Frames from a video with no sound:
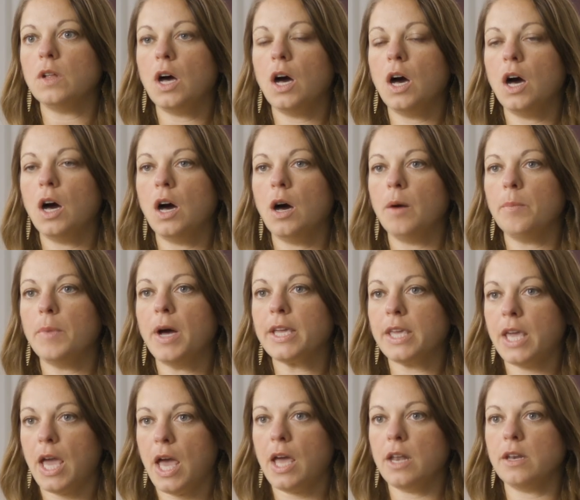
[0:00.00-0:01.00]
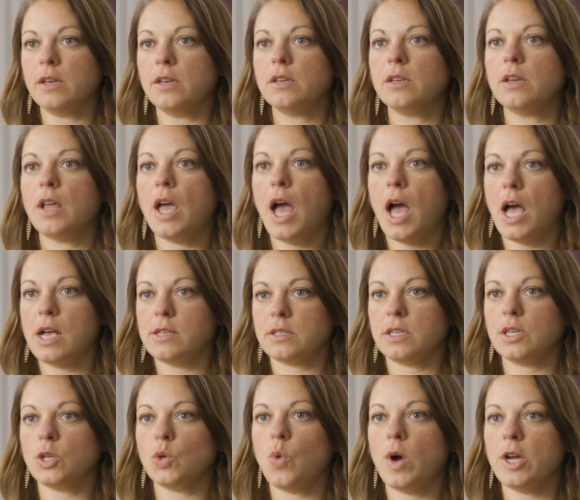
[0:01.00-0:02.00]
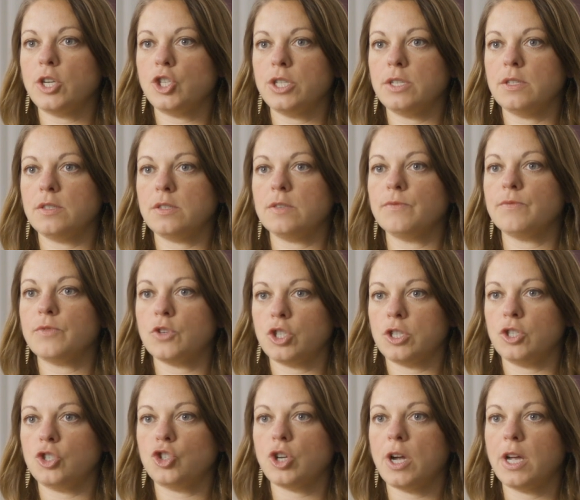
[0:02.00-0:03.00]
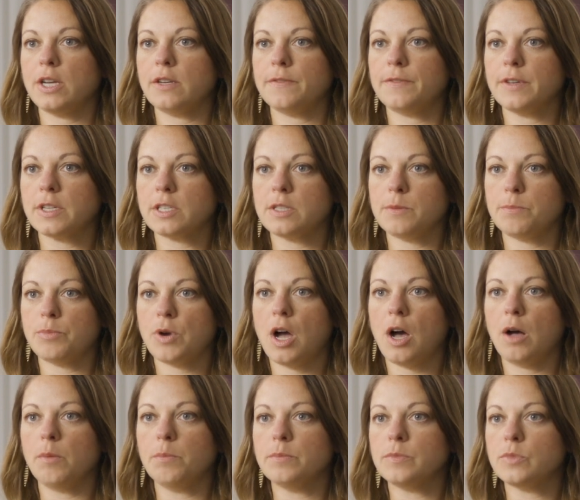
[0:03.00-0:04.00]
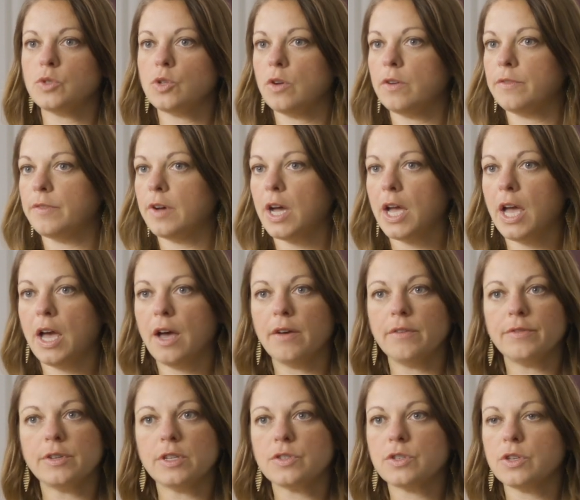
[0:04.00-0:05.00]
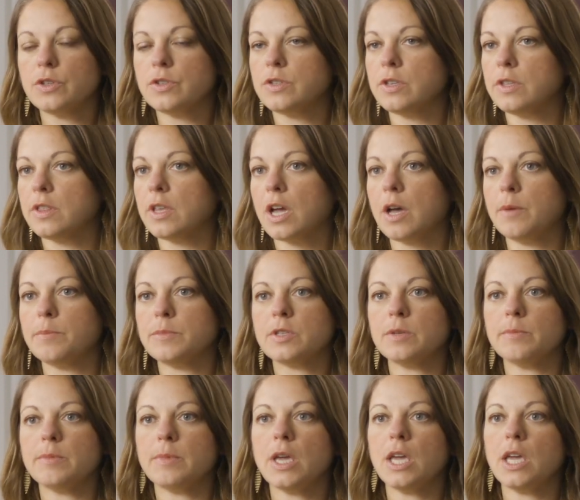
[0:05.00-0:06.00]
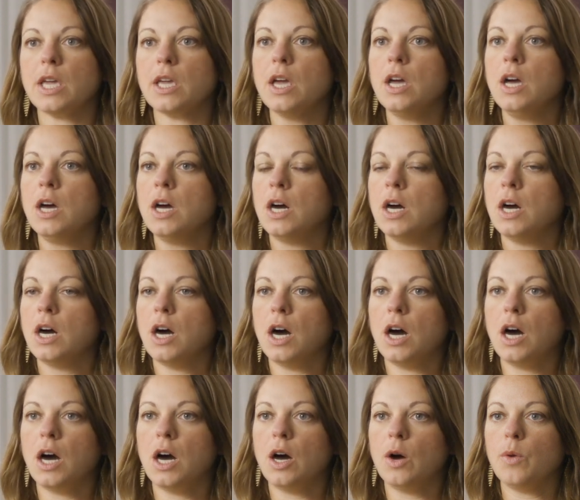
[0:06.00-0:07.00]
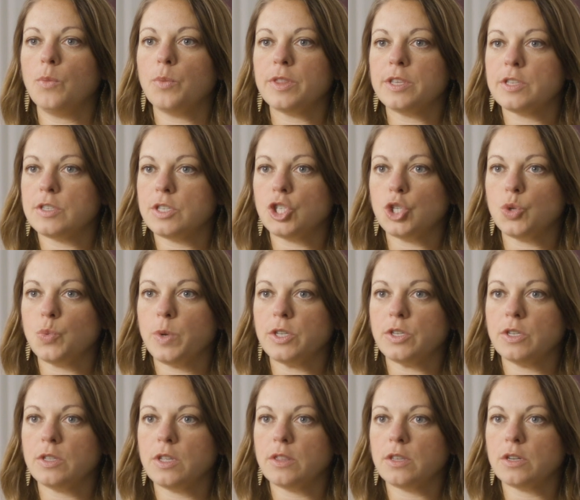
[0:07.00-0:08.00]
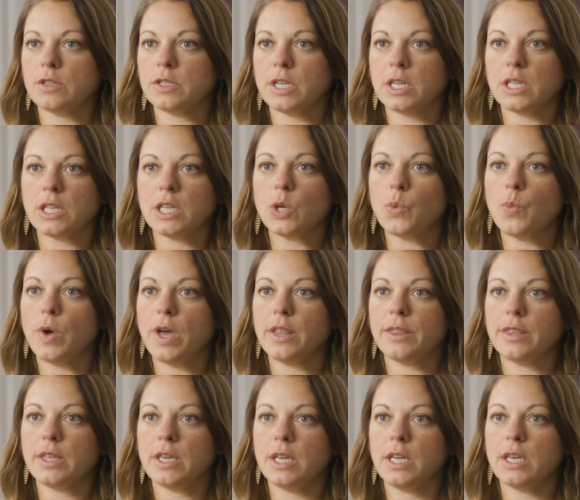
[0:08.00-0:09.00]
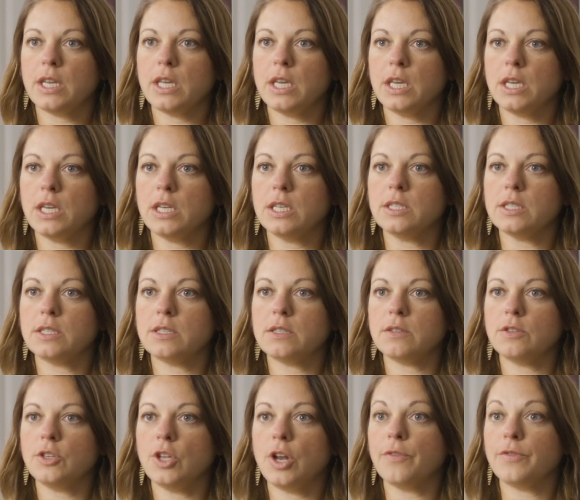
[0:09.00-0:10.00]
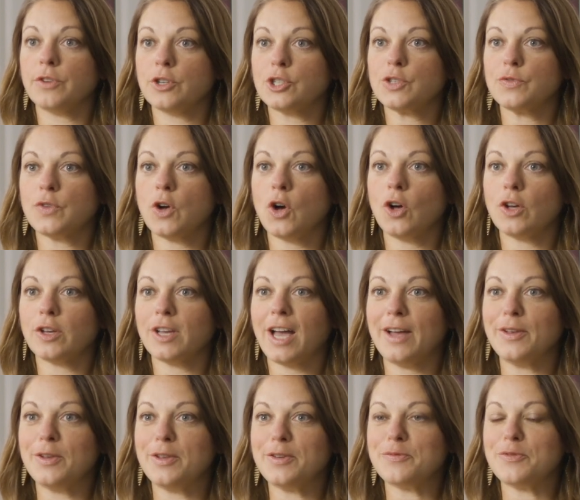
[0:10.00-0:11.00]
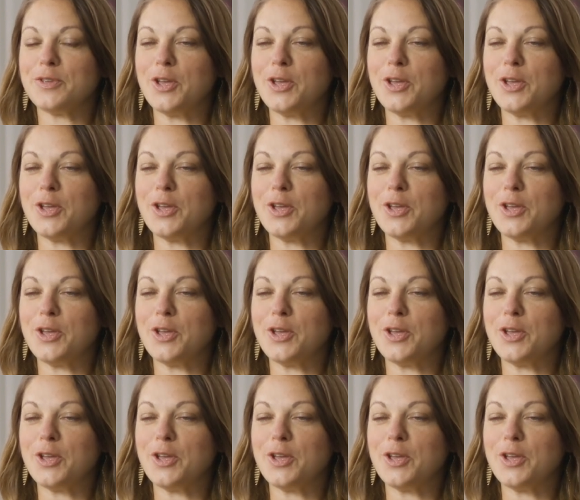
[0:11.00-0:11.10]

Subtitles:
Again, asking questions versus trying to fix the problem. So if I have an associate that comes to me with a situation that they're dealing with, it is, first of all, I